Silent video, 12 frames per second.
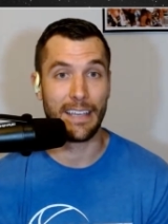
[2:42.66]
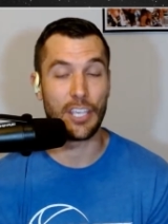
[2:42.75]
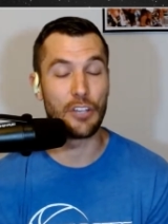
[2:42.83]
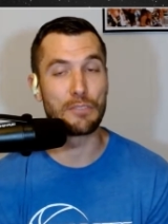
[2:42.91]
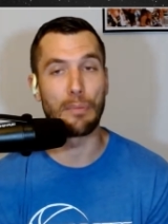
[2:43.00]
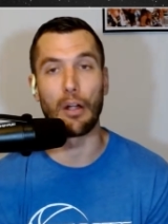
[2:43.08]

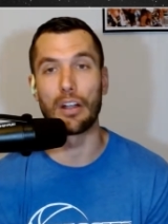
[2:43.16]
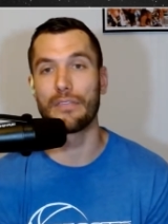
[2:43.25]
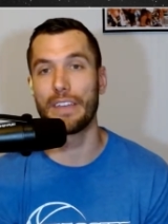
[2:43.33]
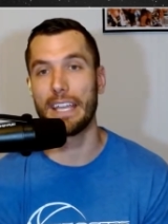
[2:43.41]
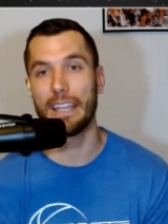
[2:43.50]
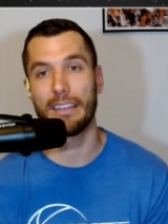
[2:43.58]
Huge part
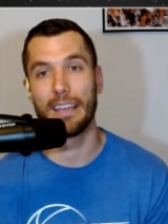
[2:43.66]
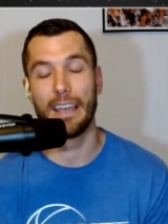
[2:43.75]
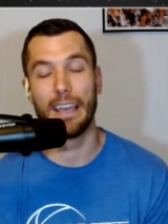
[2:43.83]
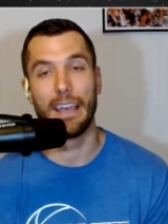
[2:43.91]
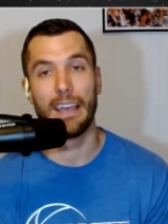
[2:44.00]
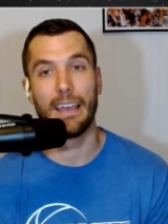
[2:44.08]
of it.
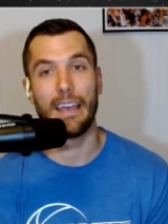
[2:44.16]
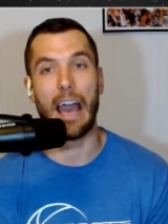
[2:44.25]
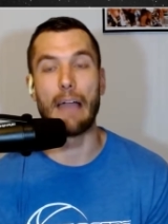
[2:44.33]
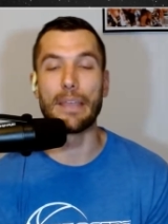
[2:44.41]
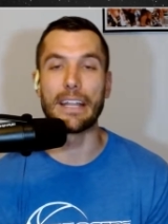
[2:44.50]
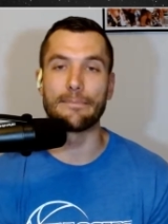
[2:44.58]

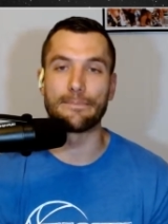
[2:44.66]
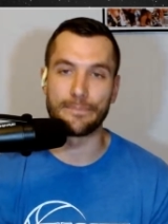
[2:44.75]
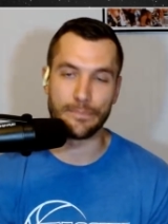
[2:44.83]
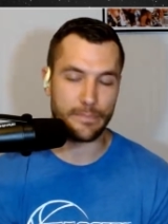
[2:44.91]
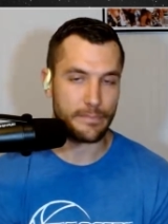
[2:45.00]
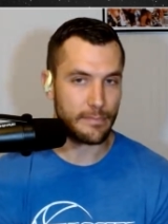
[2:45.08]
I mean,
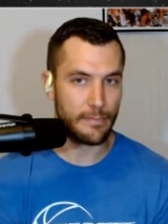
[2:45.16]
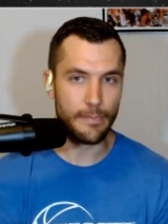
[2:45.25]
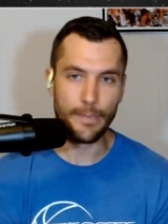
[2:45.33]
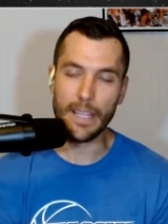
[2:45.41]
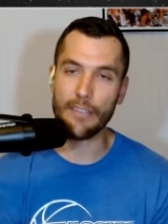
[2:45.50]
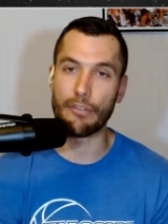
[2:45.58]

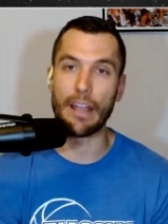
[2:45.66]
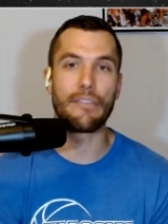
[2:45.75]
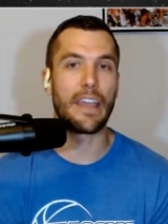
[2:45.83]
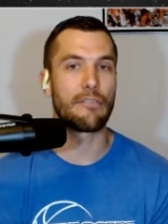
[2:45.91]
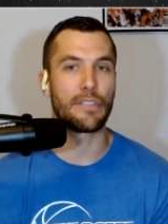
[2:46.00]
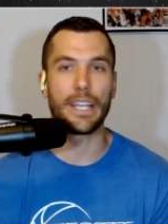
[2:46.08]

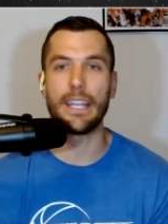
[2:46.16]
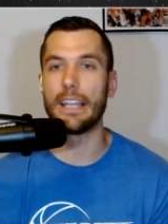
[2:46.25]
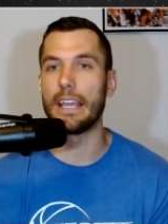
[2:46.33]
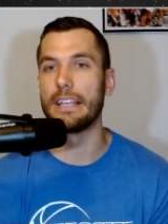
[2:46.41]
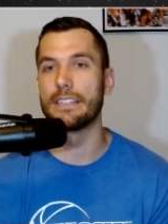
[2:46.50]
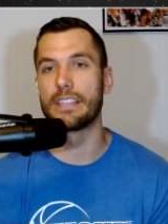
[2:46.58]
Fred VanVleet
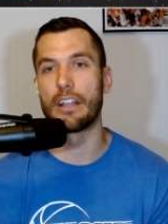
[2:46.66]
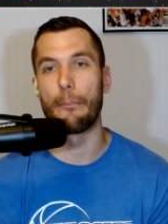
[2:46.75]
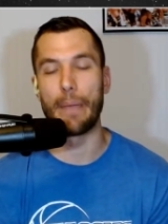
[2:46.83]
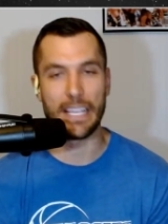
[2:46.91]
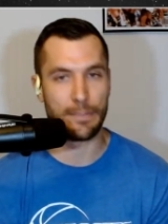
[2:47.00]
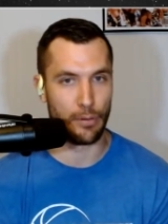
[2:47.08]
is their
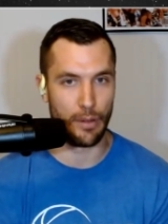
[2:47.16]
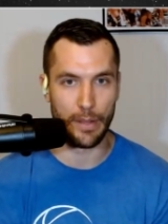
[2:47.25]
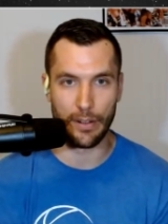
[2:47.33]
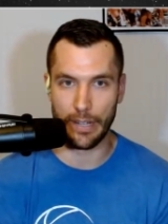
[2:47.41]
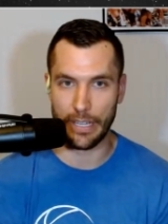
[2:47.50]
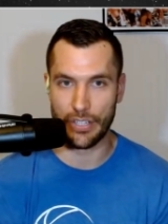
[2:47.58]
best
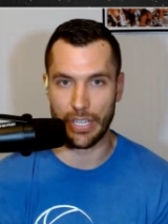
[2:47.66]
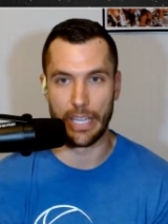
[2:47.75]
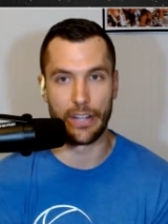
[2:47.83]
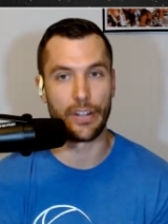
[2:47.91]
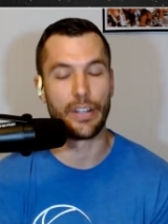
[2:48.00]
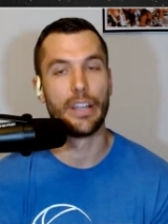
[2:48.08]
perimeter
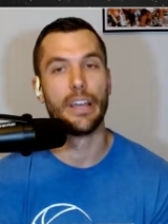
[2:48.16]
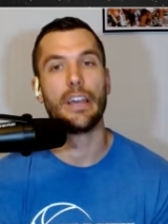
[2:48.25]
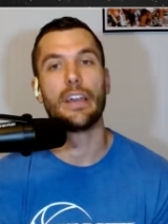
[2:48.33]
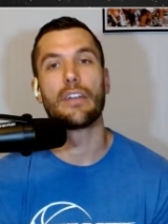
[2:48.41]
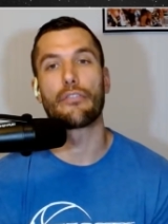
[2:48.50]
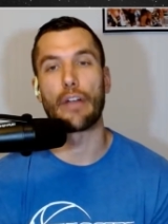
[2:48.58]
initiator.
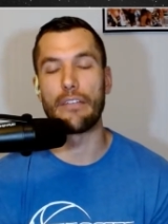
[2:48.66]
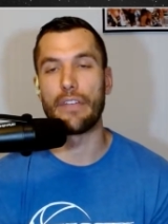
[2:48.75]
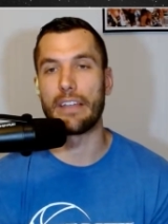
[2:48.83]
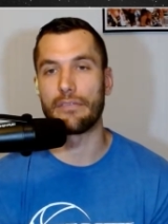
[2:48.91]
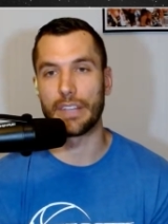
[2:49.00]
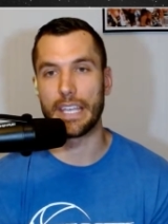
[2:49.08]
Fred
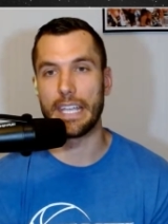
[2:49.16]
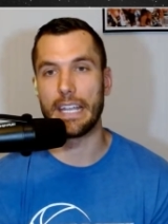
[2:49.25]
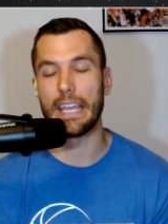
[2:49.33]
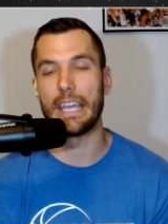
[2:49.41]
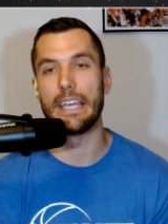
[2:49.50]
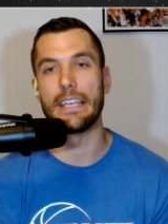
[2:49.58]
VanVleet
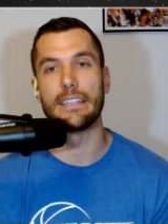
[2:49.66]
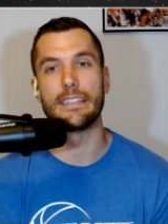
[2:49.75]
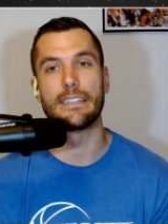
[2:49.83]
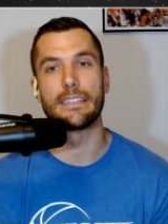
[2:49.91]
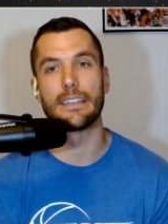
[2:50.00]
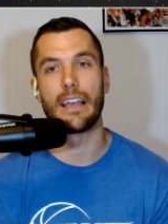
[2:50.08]

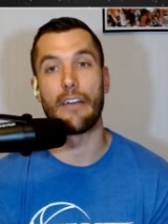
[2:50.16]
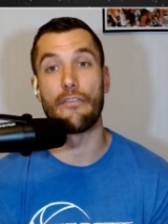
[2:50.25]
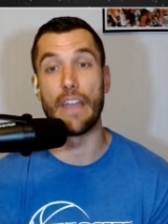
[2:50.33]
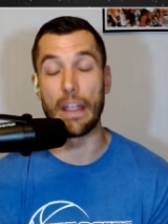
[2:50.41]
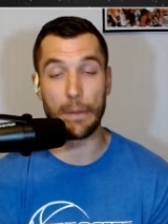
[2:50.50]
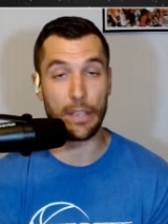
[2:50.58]
is a
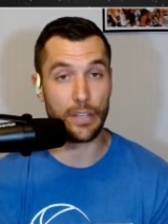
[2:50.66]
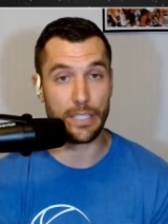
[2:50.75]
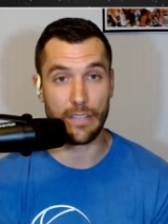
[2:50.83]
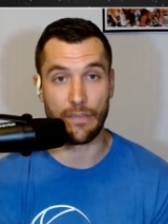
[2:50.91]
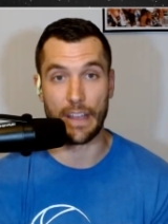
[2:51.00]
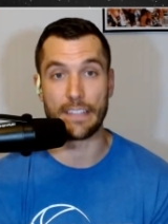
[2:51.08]
very
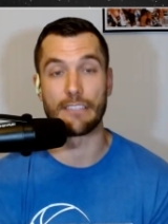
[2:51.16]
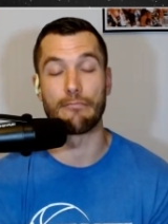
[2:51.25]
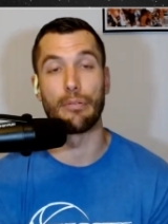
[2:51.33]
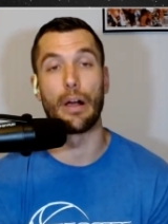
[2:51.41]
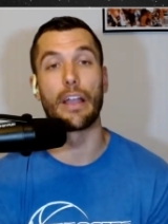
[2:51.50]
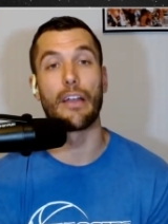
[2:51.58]
good
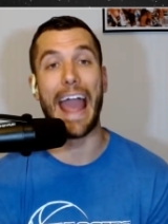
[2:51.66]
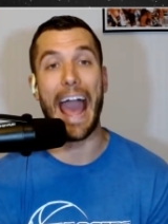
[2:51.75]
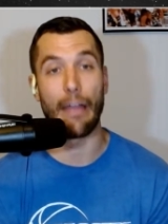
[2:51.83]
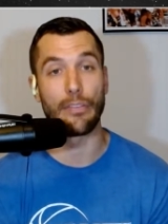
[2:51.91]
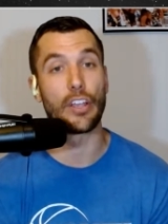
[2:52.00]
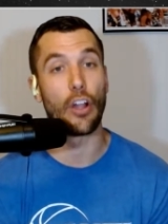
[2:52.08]
defensive player
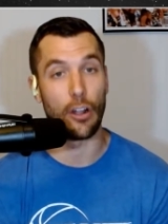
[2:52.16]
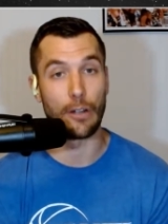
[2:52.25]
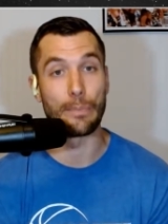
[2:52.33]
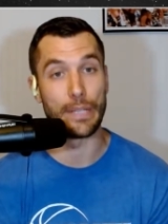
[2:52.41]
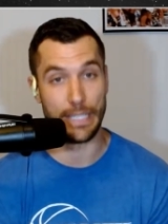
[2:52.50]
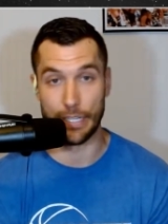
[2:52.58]
at the
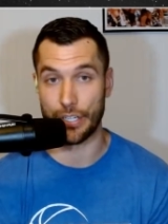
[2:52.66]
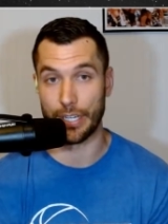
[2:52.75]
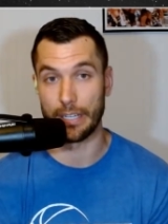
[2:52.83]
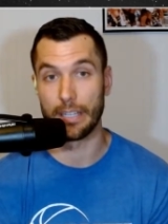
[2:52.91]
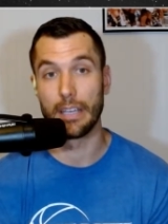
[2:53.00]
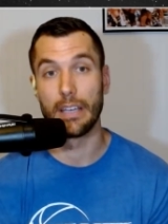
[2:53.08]
guard
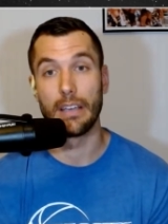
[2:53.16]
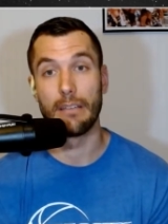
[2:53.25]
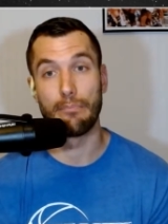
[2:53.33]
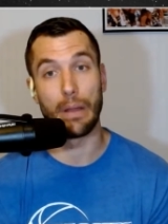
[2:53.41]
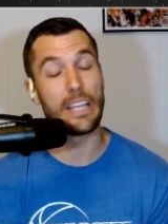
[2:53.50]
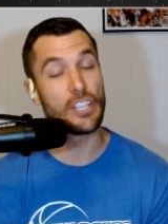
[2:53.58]
position,
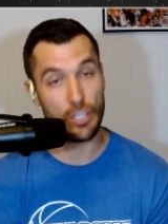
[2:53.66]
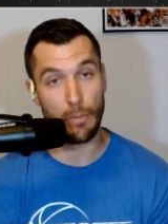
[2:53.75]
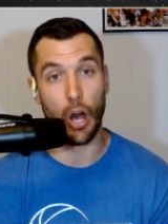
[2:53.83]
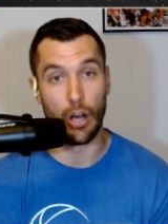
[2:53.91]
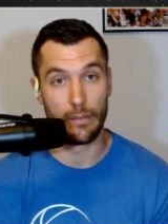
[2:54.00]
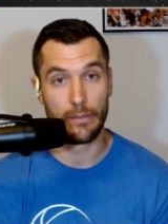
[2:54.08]
but he's
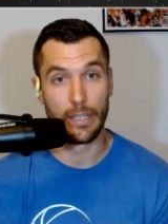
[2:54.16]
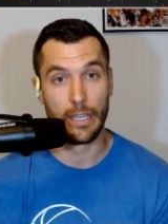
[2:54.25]
small.